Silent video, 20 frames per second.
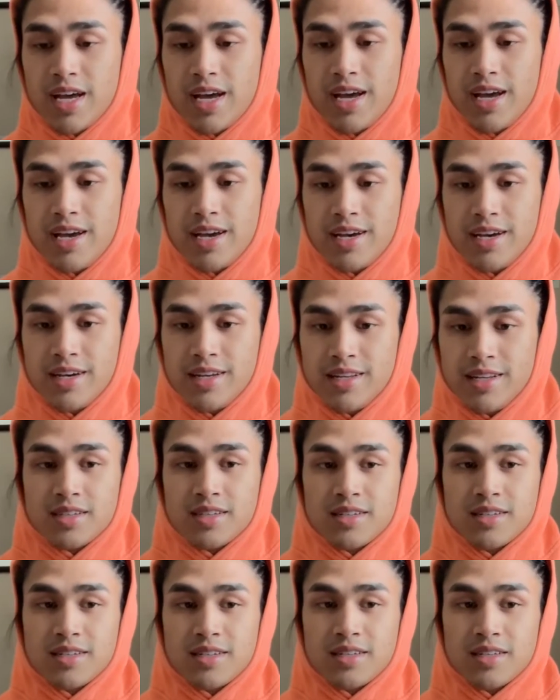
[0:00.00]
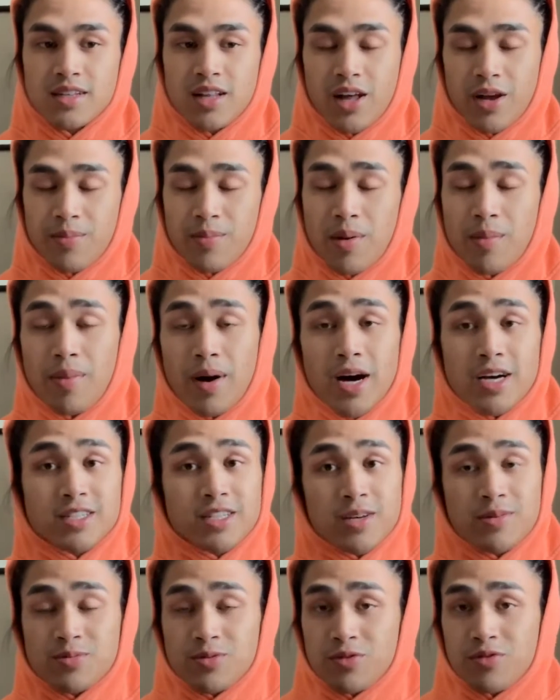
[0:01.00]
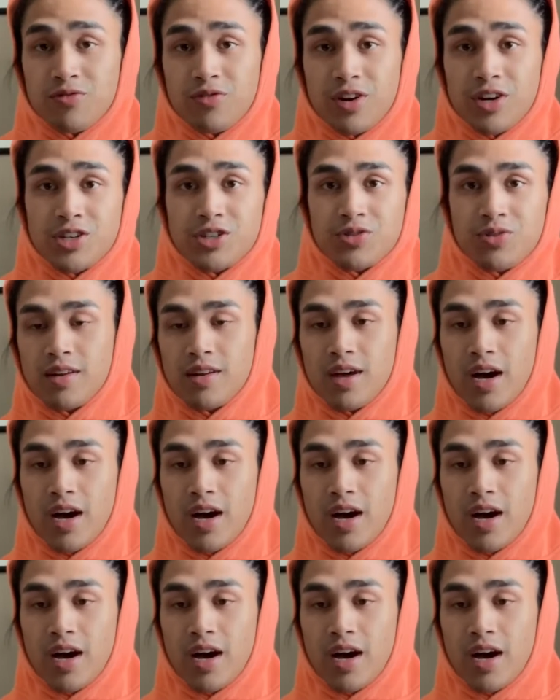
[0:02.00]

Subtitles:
and like my biceps were fresh.